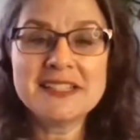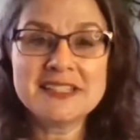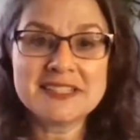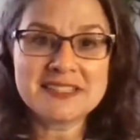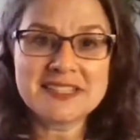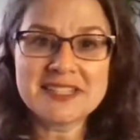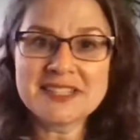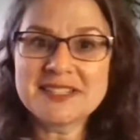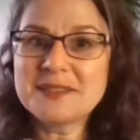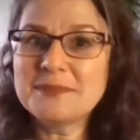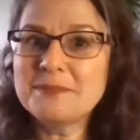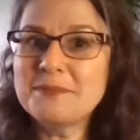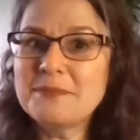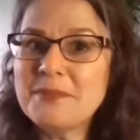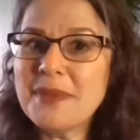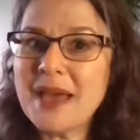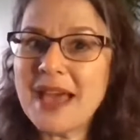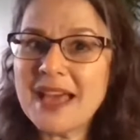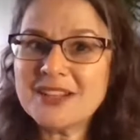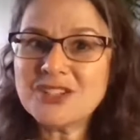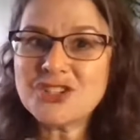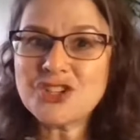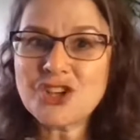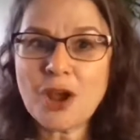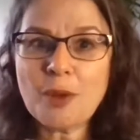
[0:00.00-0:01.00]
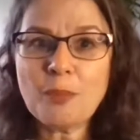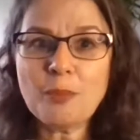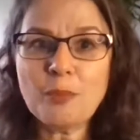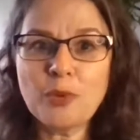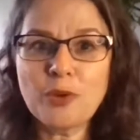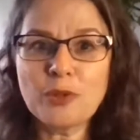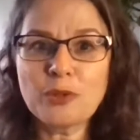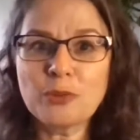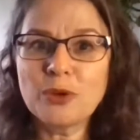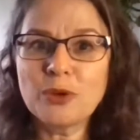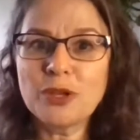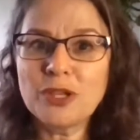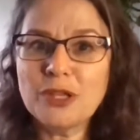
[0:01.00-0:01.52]
doesn't match up
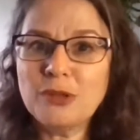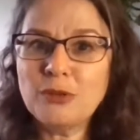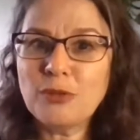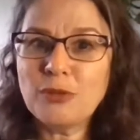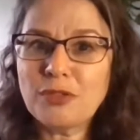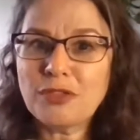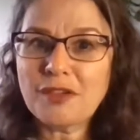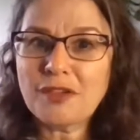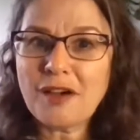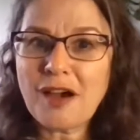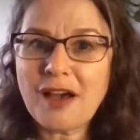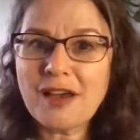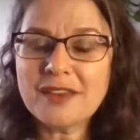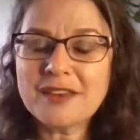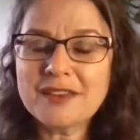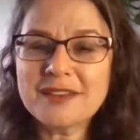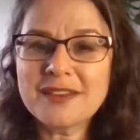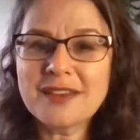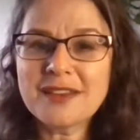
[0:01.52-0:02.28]
with what you thought,